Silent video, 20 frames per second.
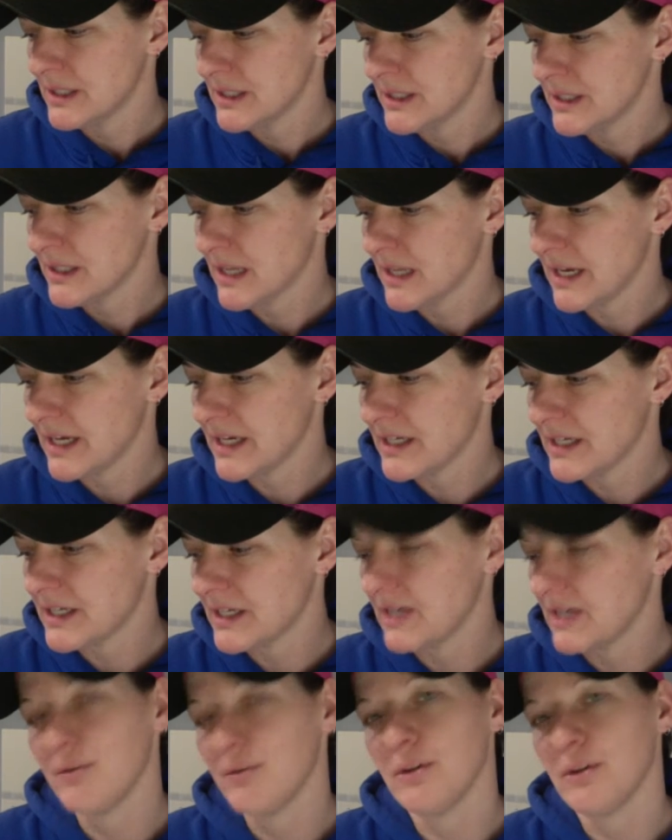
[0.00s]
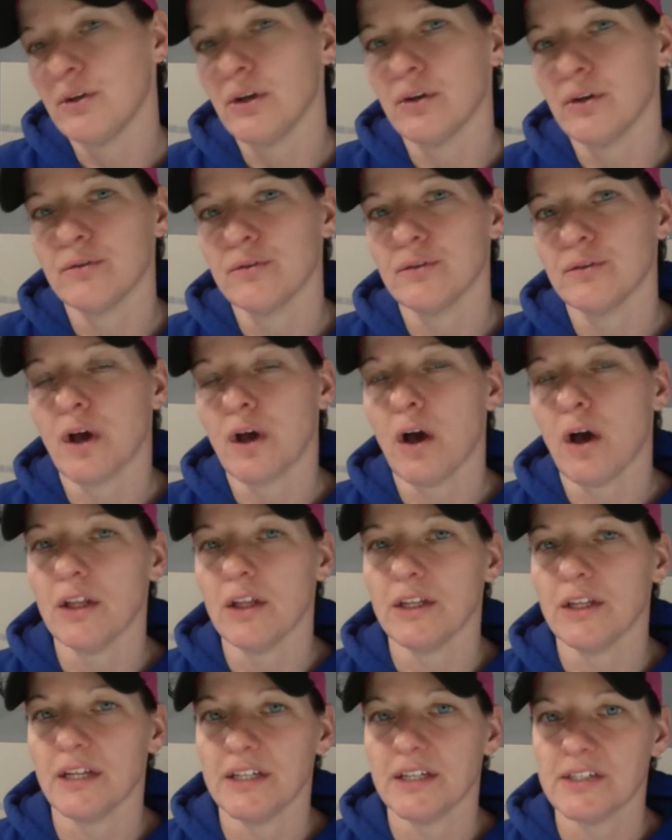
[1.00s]
like, if you go through the
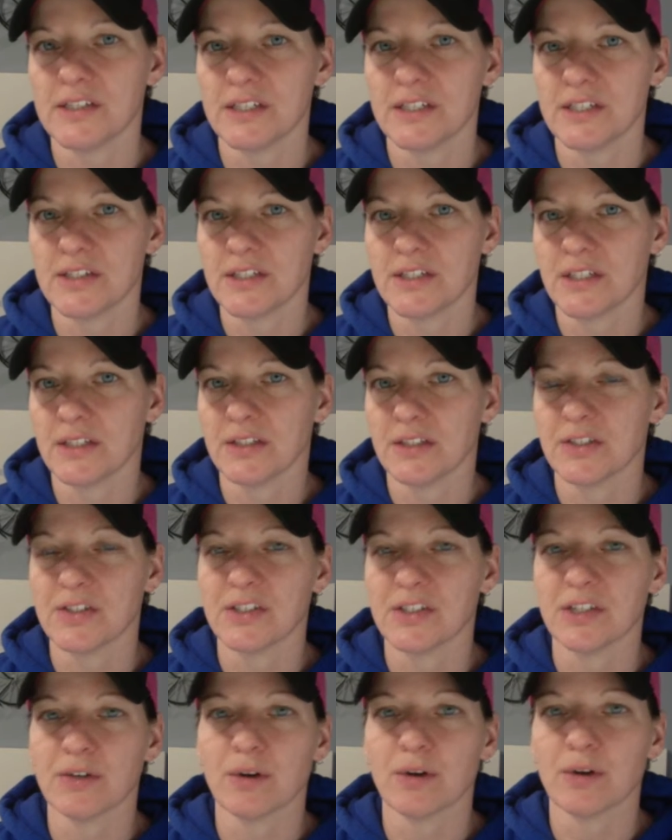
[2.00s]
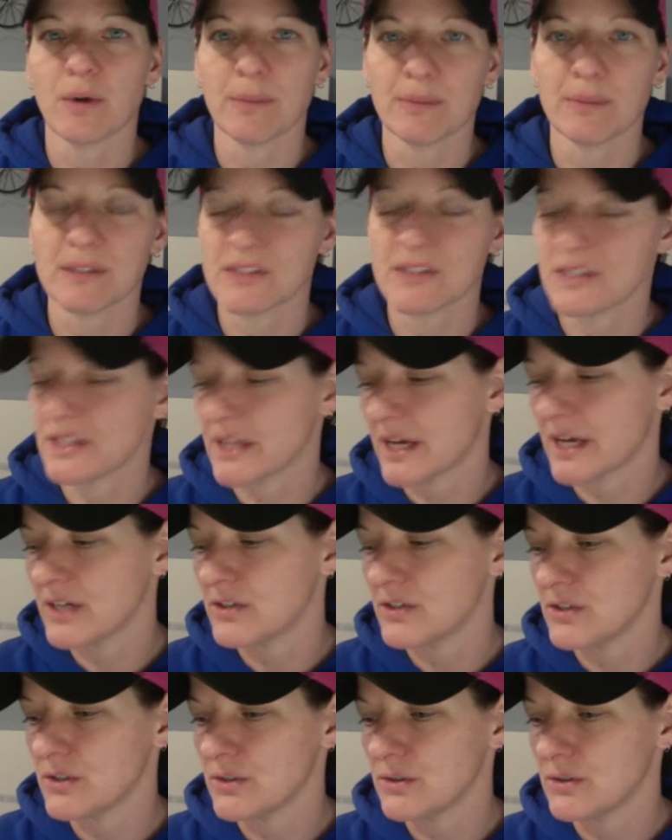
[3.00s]
holiday season, the secret weapons that I
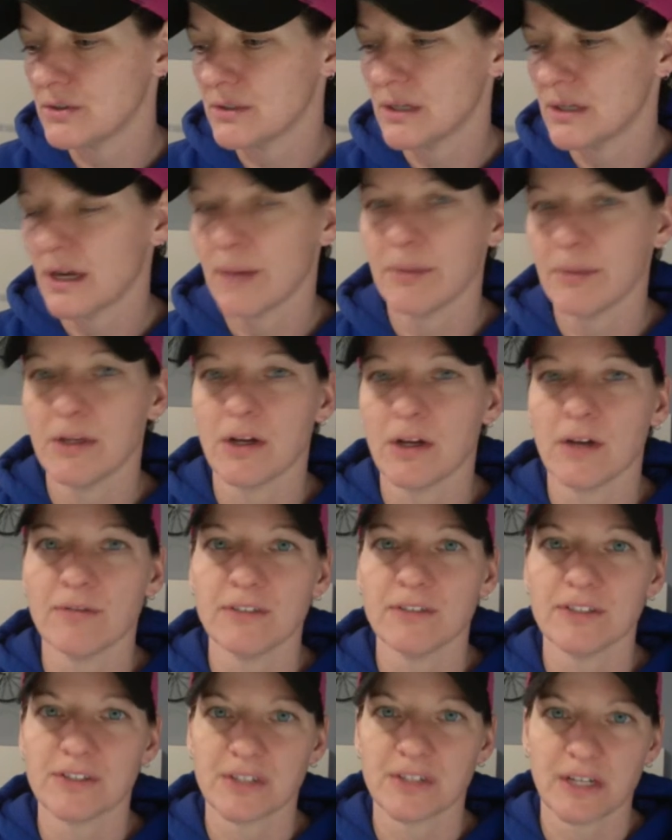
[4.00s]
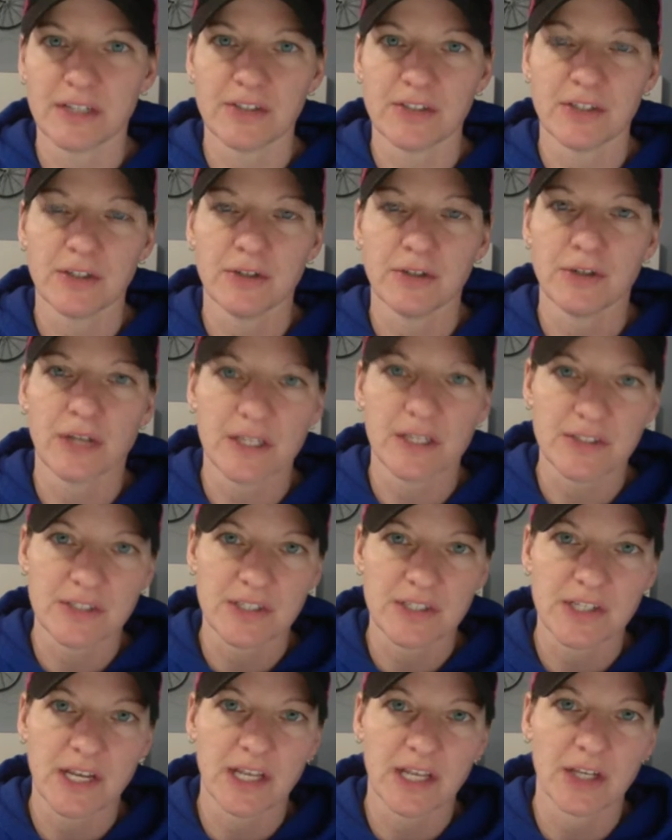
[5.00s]
do, I mean, obviously I tell you guys to
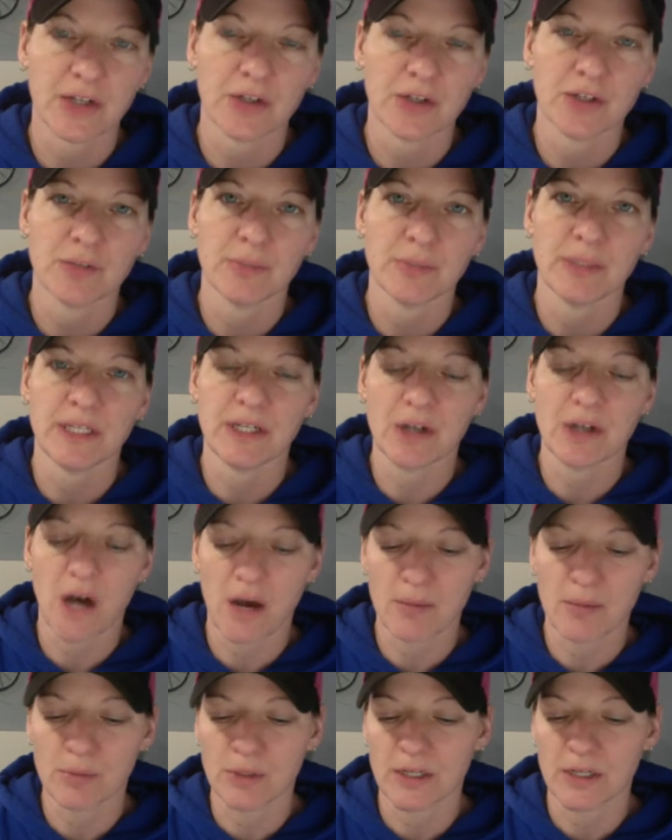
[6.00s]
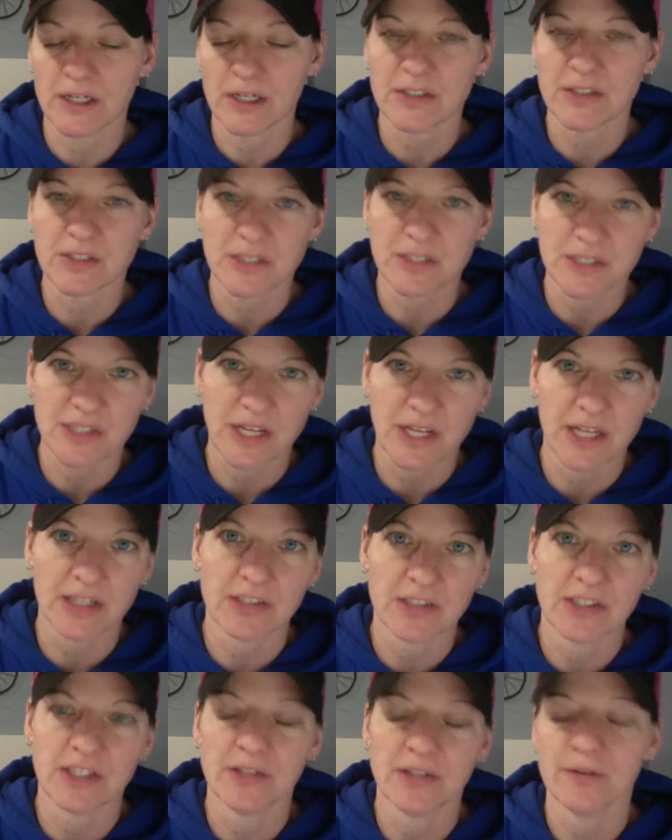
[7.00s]
take a good B complex, to take
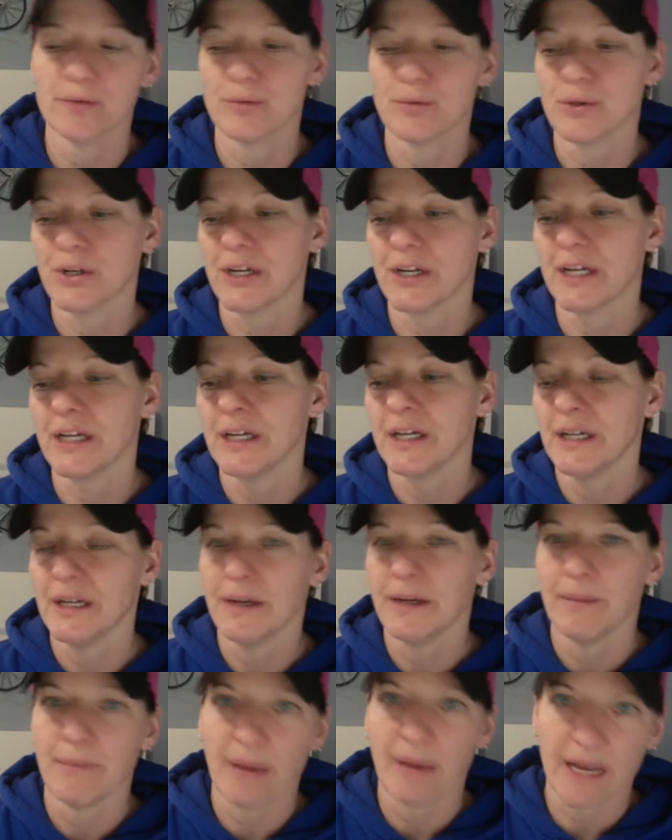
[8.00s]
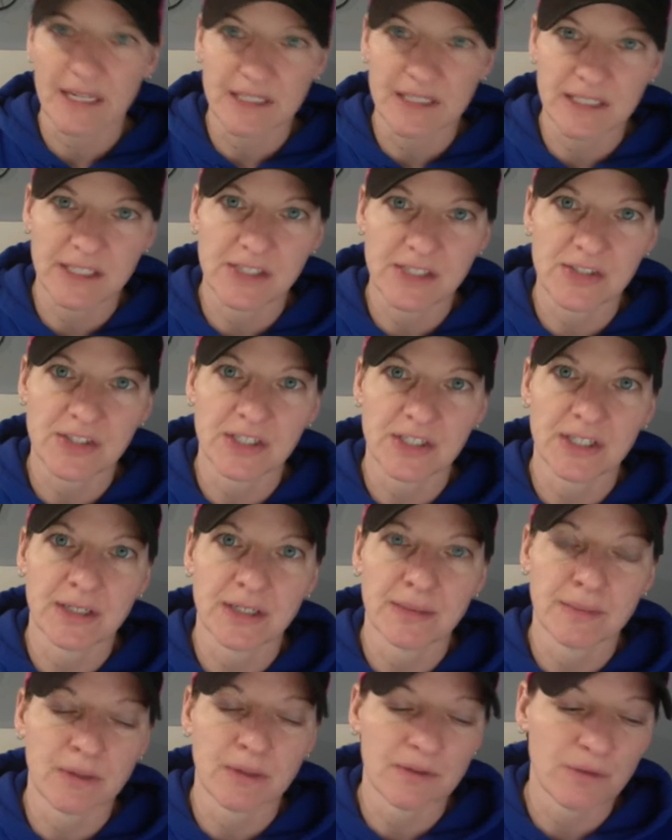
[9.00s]
D3,
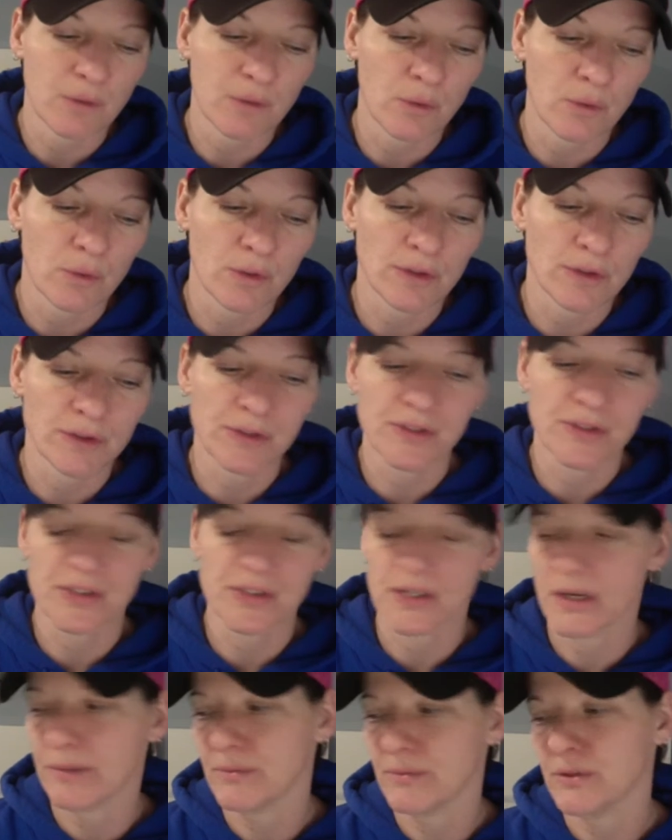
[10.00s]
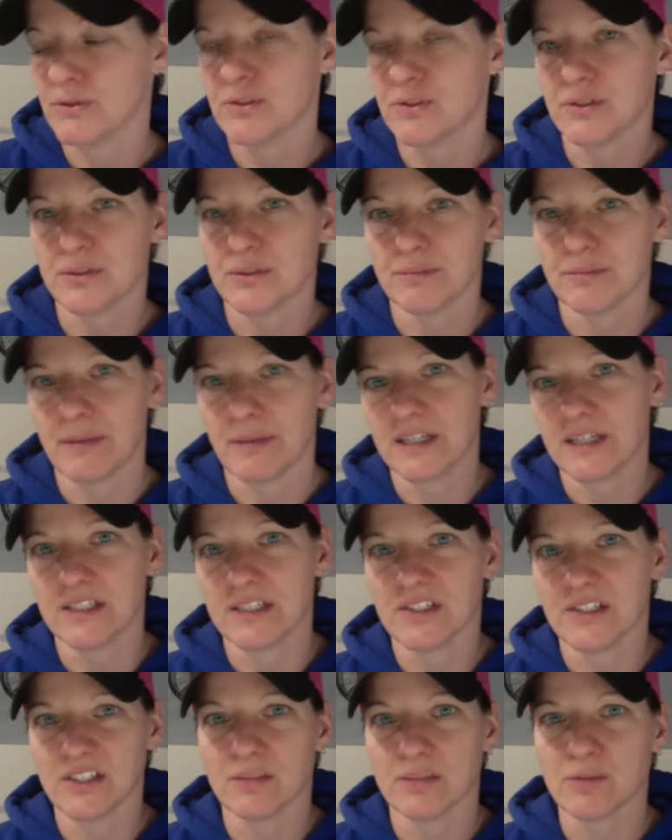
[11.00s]
magnesium, of course. Those
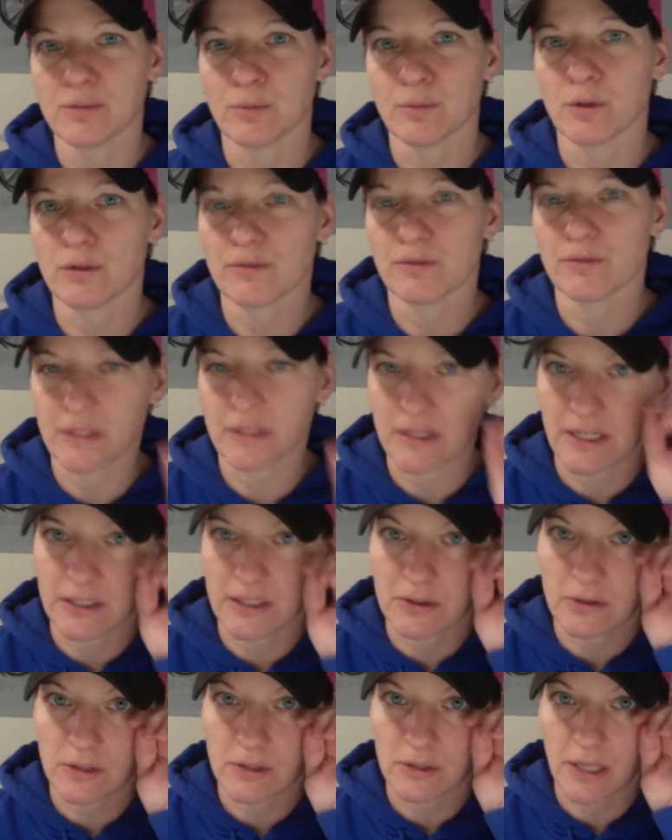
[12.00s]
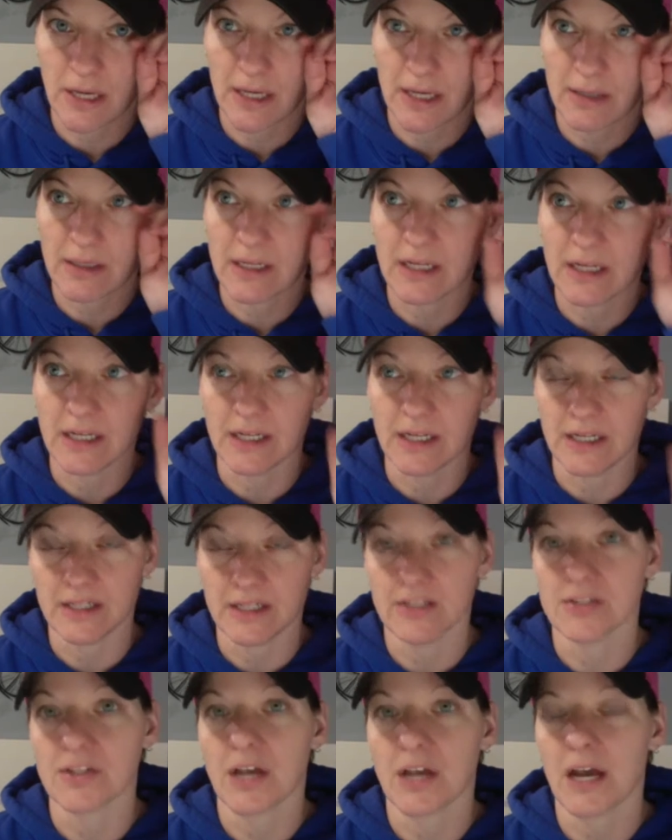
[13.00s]
magnesium's more of an electrolyte. It
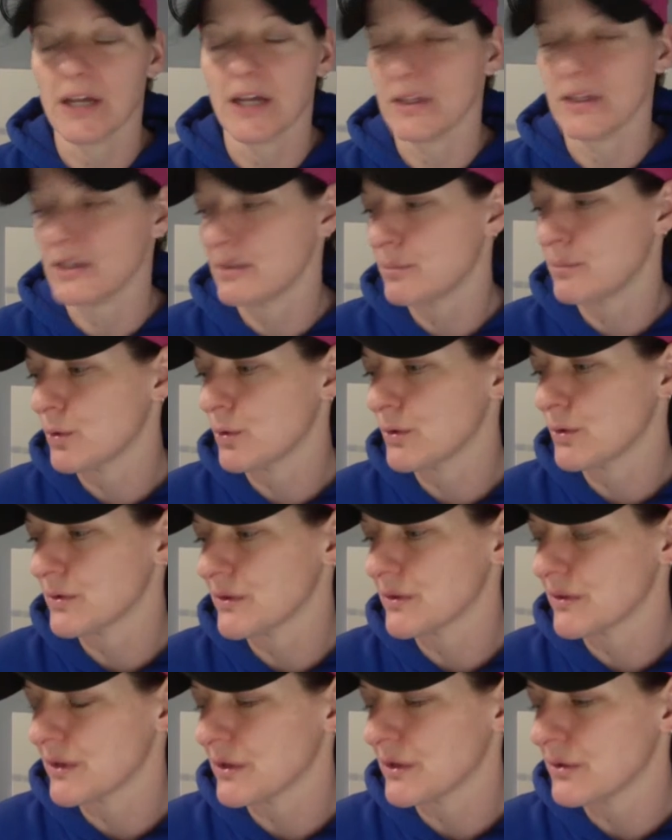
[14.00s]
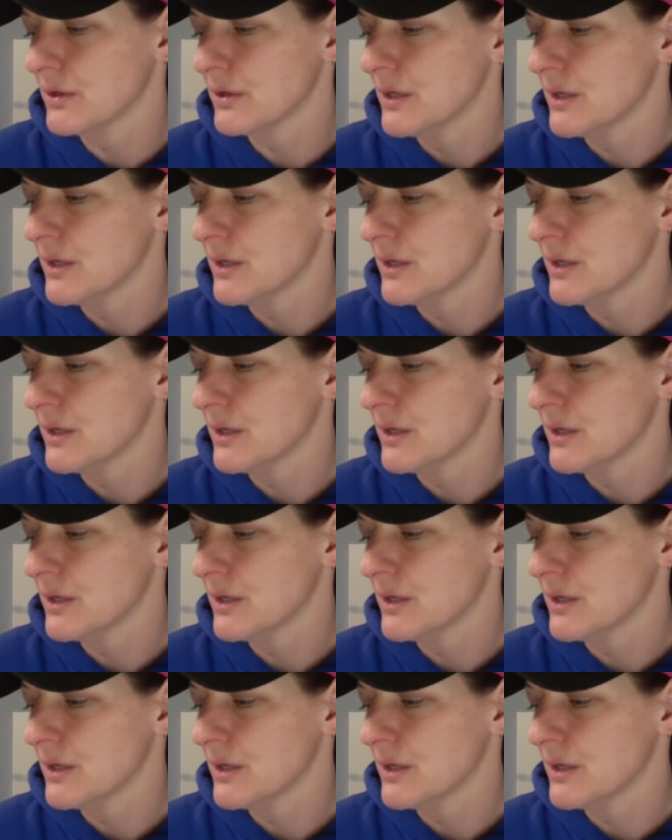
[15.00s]
is highly important though.